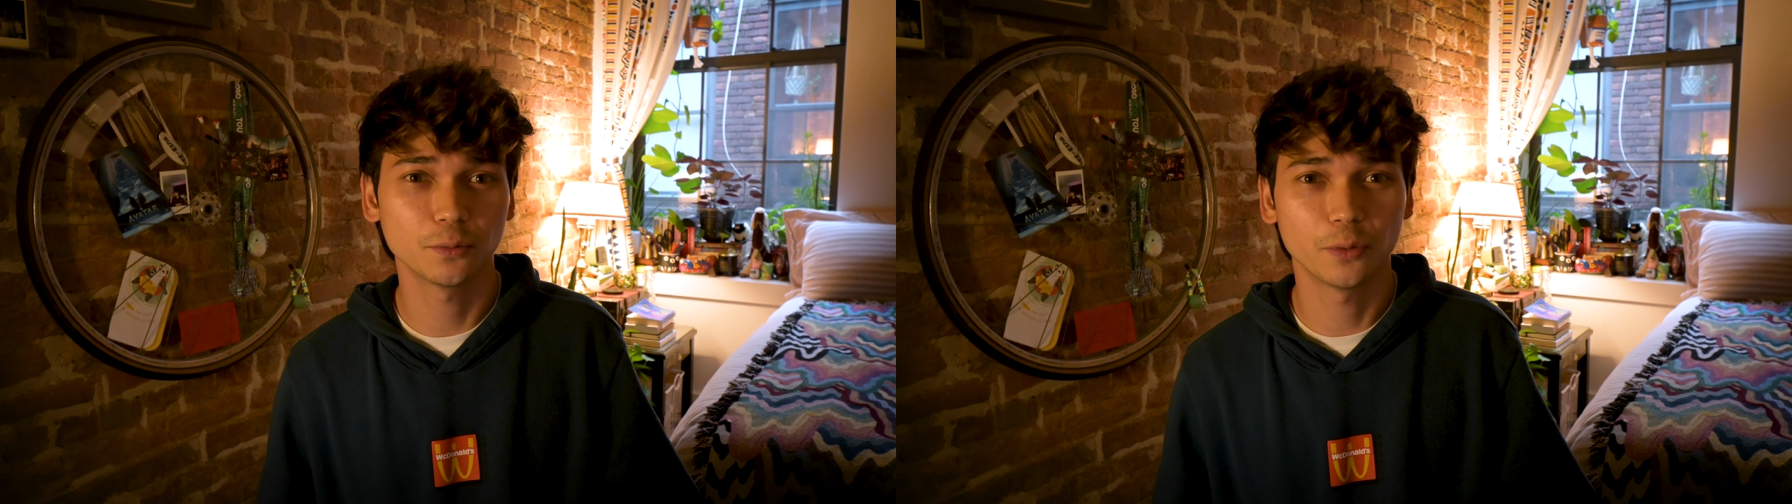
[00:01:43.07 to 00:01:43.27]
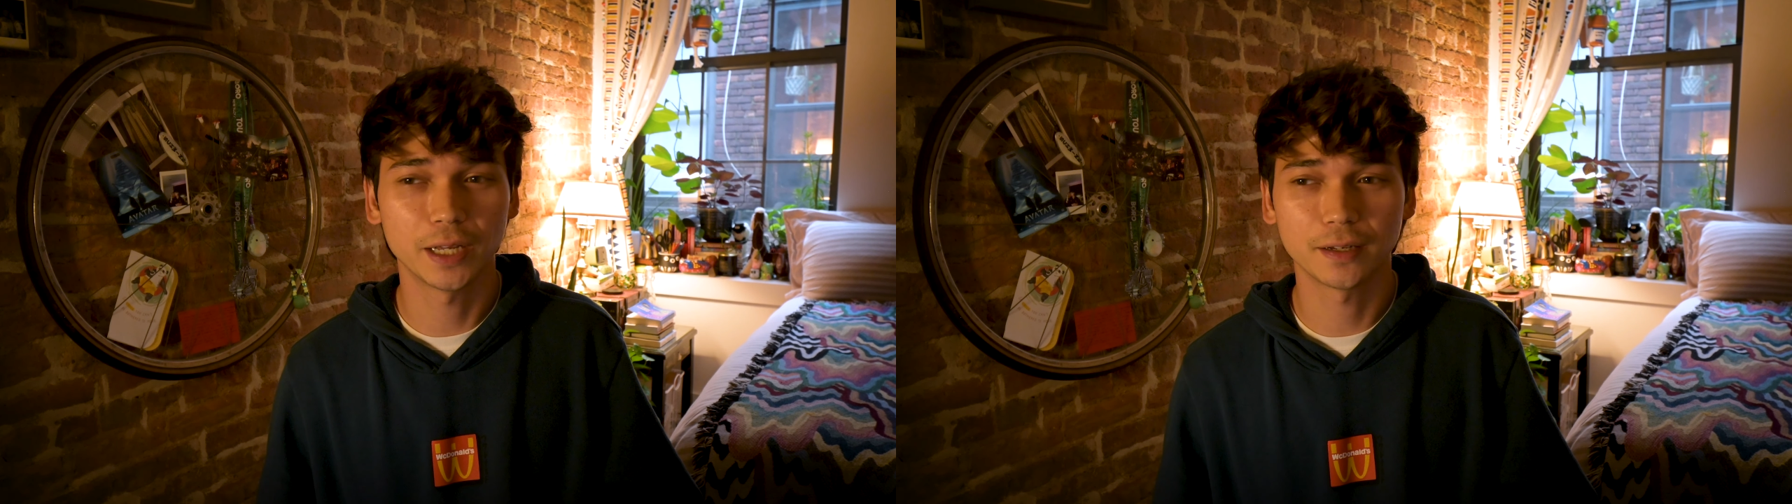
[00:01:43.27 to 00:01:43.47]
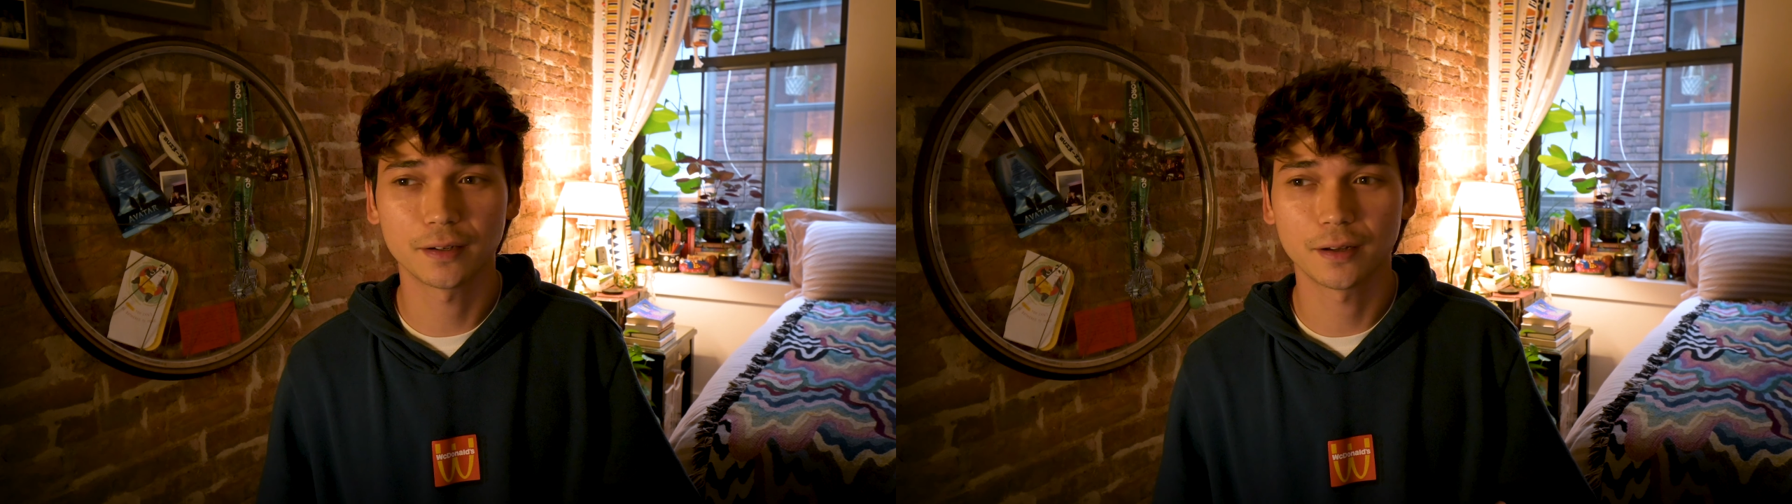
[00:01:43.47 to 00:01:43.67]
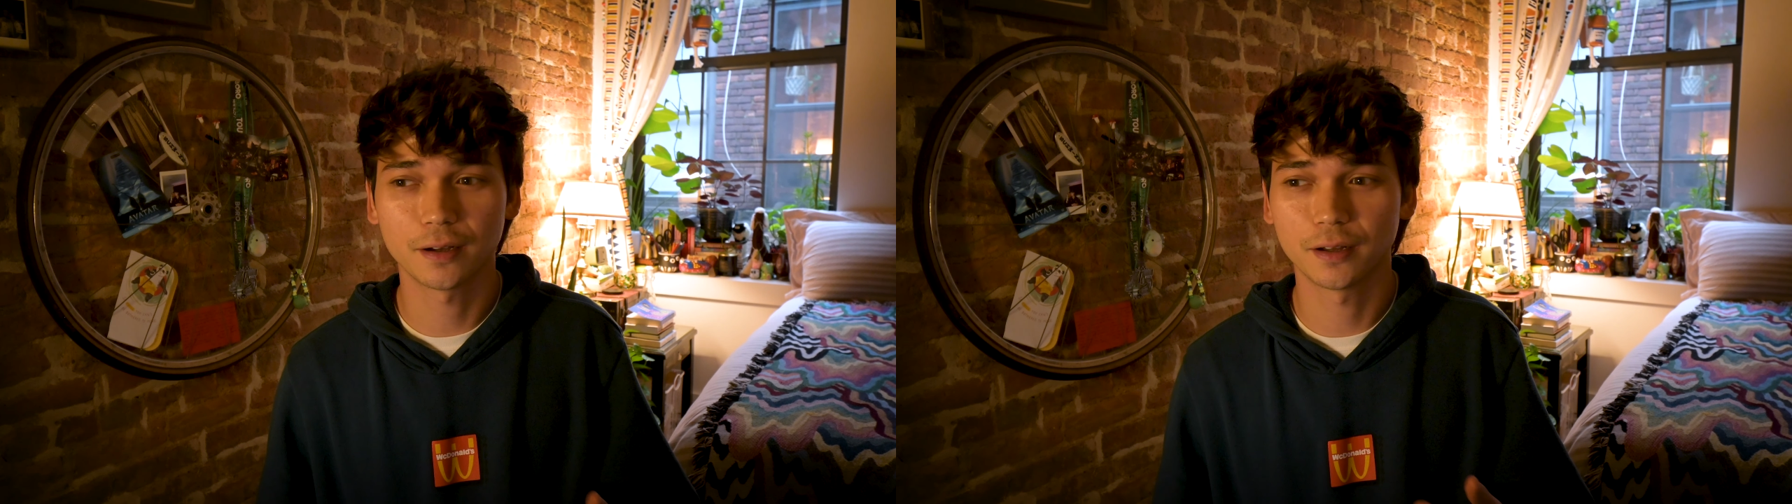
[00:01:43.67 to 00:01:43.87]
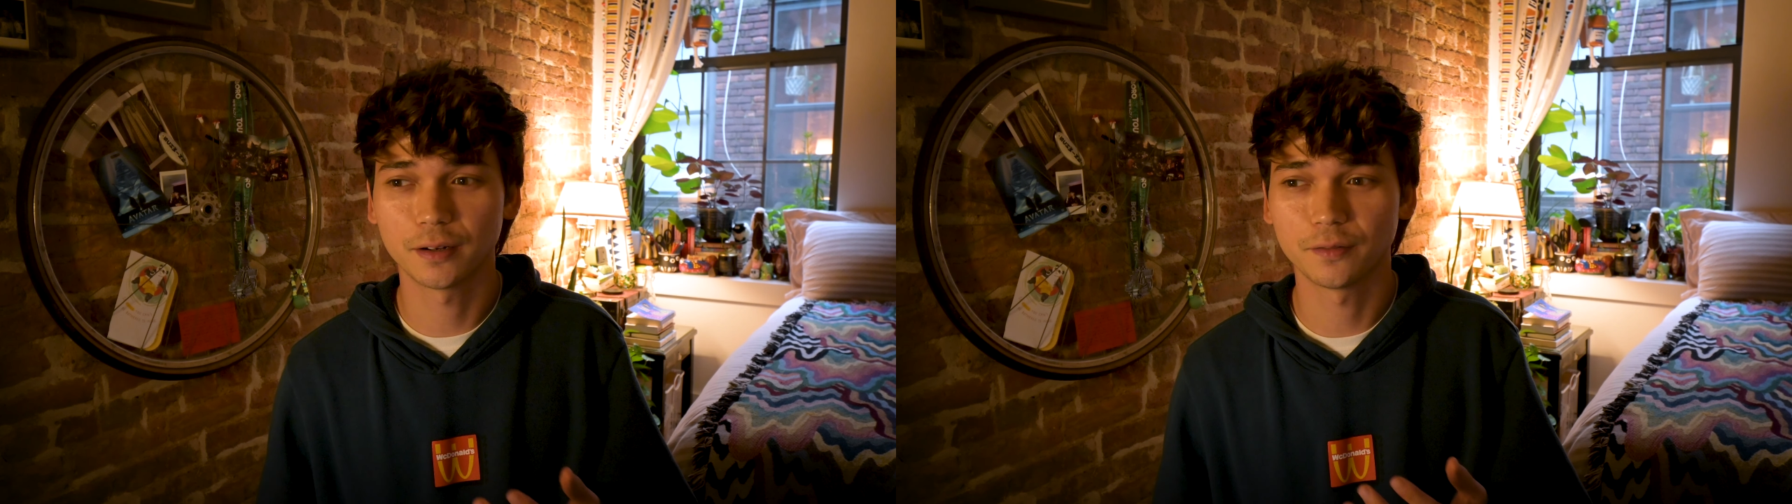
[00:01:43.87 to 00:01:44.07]
went
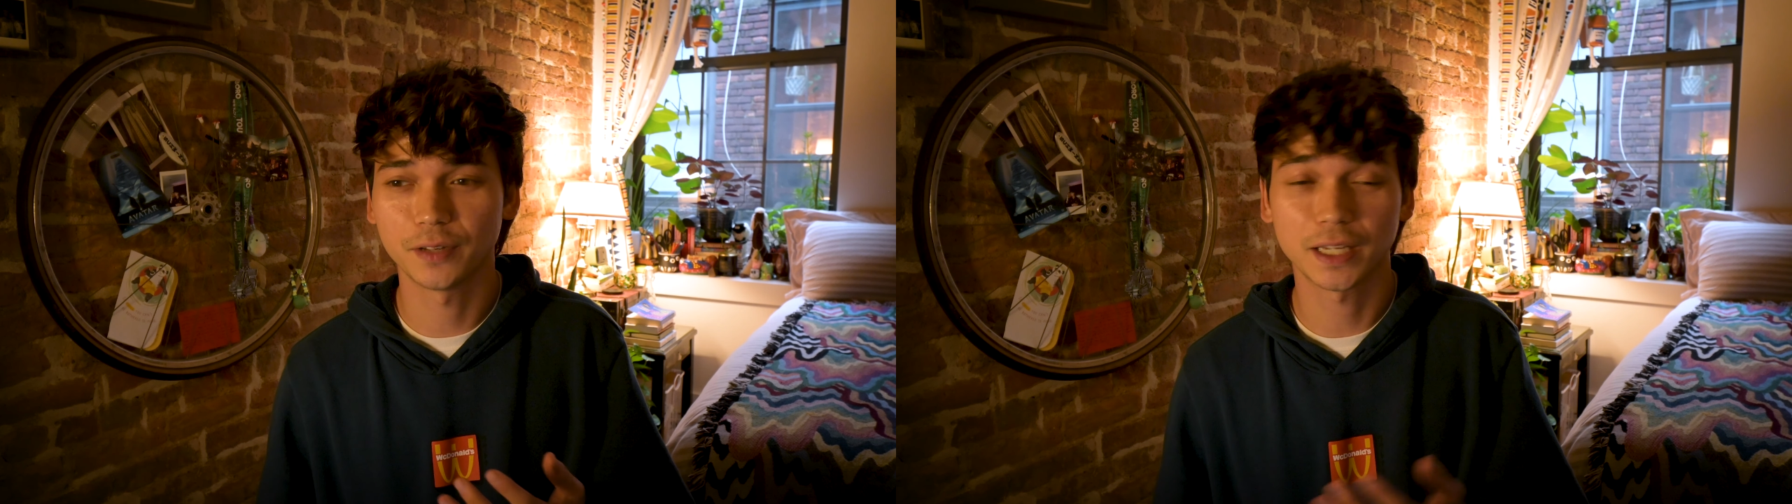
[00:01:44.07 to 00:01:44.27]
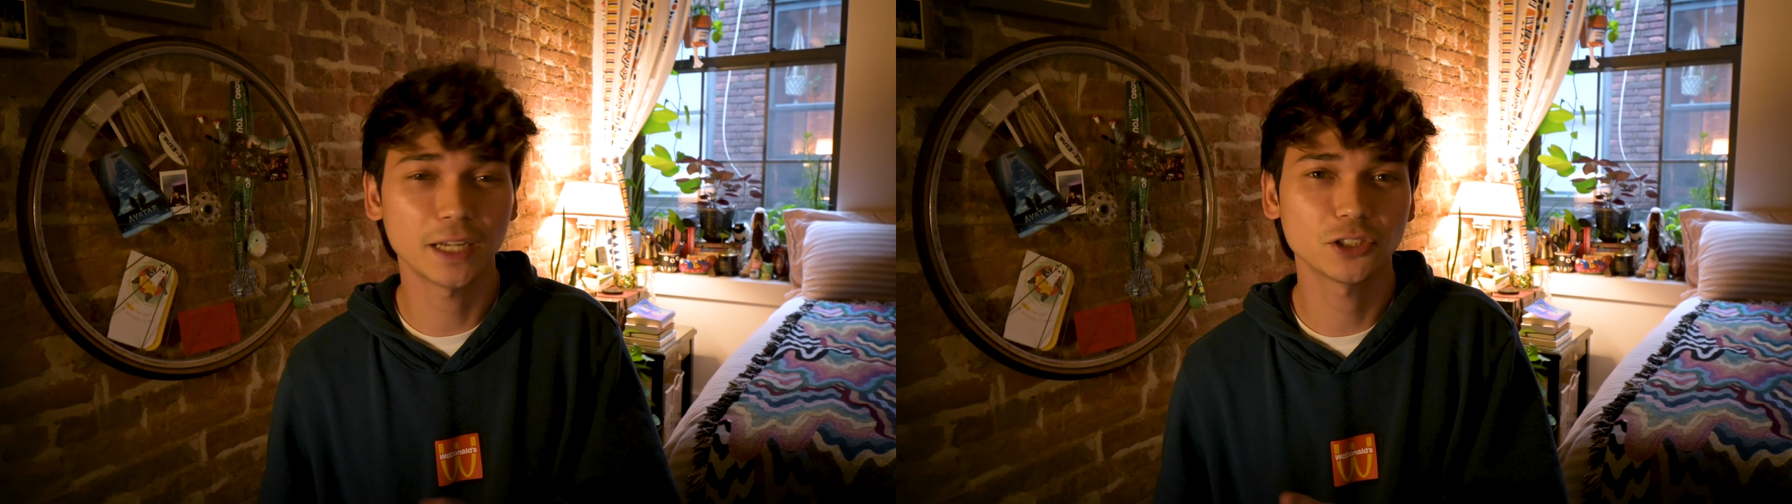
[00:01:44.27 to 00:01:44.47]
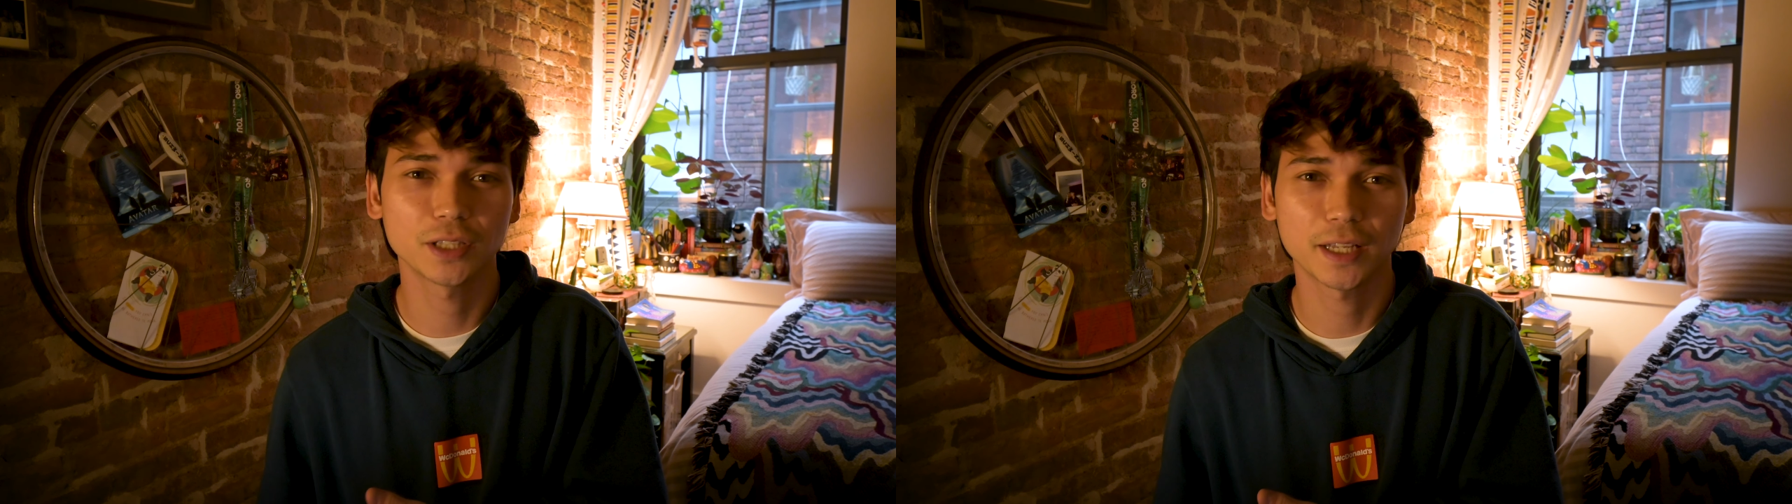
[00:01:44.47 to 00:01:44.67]
on vacation